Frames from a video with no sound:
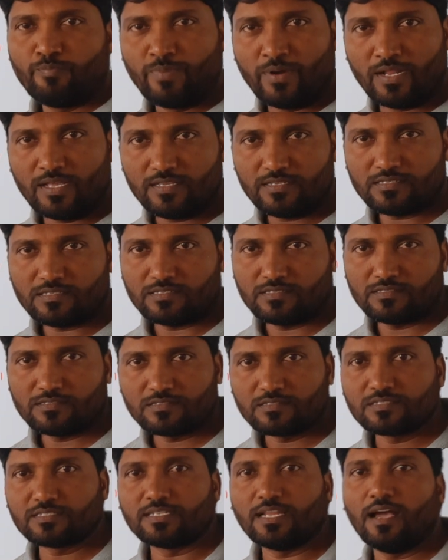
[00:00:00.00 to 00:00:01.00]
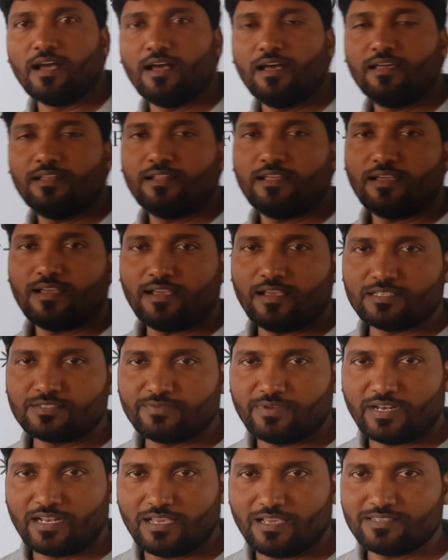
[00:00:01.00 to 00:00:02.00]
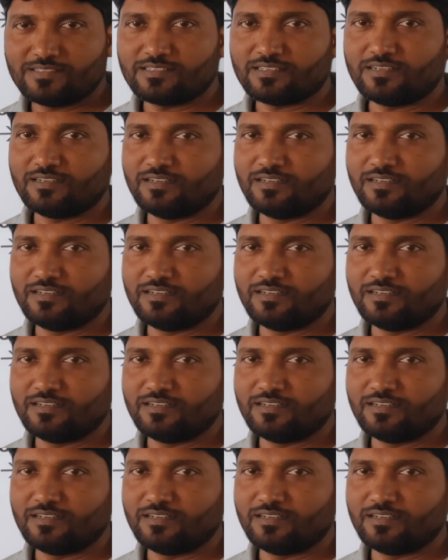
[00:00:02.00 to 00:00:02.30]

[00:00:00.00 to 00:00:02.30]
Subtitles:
plus star as well as